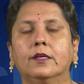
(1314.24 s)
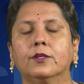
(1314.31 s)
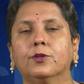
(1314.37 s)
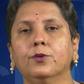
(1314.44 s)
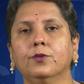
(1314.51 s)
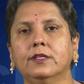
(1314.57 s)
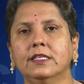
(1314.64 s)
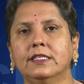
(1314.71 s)

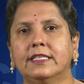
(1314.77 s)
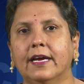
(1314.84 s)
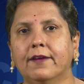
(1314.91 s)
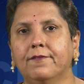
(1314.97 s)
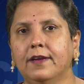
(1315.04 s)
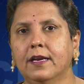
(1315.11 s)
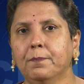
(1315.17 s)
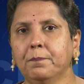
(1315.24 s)
Through the
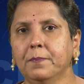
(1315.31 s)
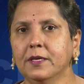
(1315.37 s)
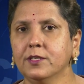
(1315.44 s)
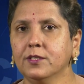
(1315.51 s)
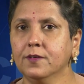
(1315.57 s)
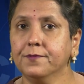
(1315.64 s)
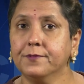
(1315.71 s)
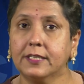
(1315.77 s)

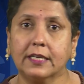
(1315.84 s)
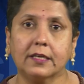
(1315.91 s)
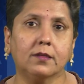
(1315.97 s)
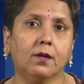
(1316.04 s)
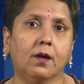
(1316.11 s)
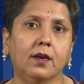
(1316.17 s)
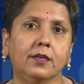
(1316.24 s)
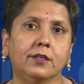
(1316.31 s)
development of
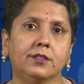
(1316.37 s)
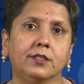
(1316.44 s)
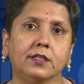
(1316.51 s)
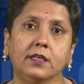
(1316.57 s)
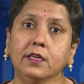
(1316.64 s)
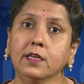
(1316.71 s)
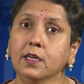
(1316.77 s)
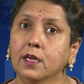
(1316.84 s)

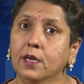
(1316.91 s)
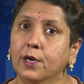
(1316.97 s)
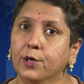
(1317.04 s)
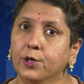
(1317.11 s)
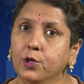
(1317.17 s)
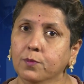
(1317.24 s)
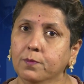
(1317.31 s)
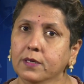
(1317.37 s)
technology,
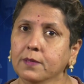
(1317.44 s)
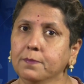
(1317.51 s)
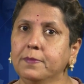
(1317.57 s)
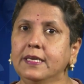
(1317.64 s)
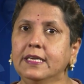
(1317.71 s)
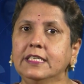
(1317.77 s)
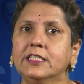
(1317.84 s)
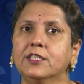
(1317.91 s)
human
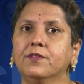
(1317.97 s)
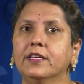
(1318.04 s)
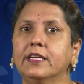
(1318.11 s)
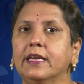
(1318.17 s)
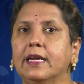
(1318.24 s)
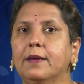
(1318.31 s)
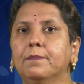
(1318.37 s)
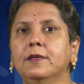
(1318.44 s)
beings were
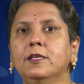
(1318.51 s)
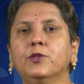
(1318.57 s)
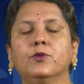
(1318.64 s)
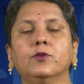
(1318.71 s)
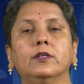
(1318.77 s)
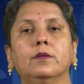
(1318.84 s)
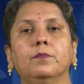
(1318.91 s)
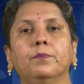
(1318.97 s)
able
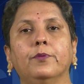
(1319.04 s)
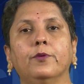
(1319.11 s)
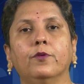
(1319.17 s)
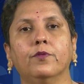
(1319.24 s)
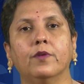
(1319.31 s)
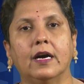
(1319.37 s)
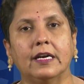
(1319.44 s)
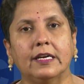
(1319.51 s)
to
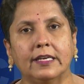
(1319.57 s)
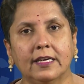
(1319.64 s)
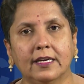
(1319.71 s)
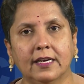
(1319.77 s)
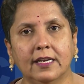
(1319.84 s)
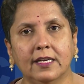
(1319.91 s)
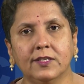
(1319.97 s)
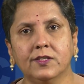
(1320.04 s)
improve
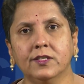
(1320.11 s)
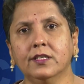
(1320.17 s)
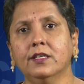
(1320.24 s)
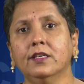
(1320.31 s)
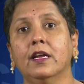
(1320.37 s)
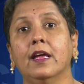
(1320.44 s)
agriculture